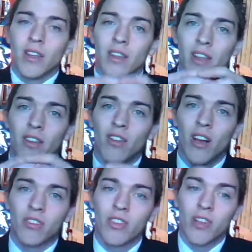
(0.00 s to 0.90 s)
then it's
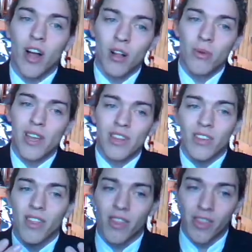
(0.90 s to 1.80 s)
also always
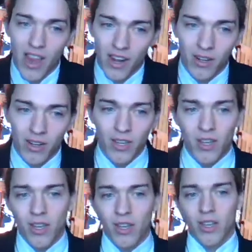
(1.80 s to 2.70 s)
their
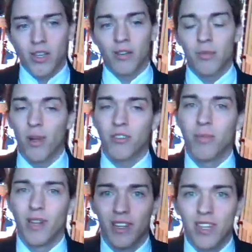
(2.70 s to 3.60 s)

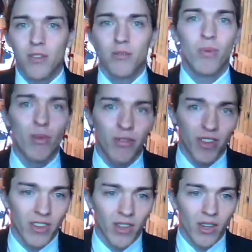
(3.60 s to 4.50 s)
responsibility to prove
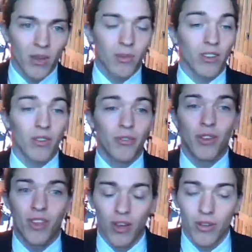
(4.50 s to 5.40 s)
it. Because if you
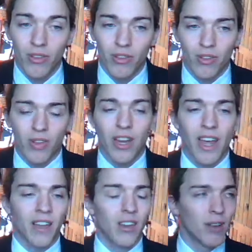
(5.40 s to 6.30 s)
don't, you're going to
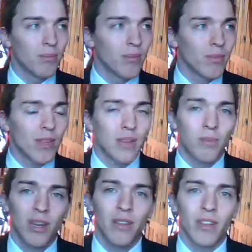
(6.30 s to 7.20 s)
end up
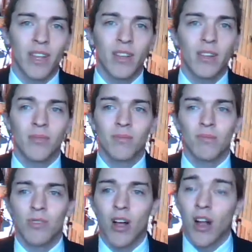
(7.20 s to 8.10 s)
believing
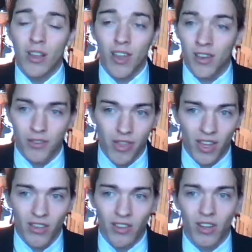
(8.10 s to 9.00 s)
all kinds of
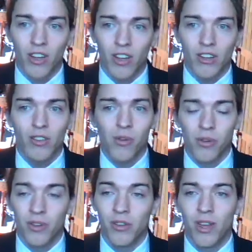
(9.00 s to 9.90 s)
things that are not
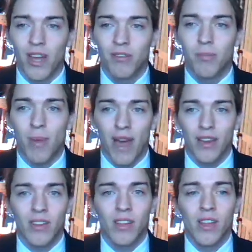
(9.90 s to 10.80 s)
true, and you'll have a
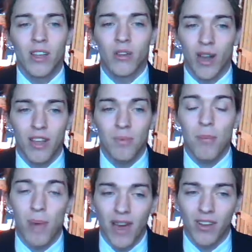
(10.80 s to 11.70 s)
bad grasp, a
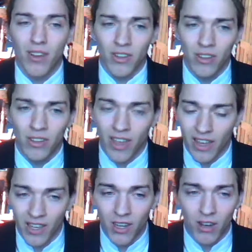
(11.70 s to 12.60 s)
bad
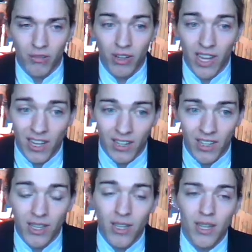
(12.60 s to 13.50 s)
understanding of reality.
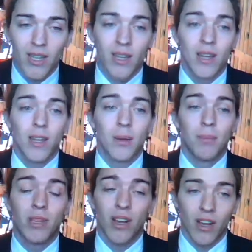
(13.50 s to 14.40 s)

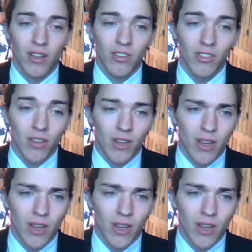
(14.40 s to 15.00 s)
Because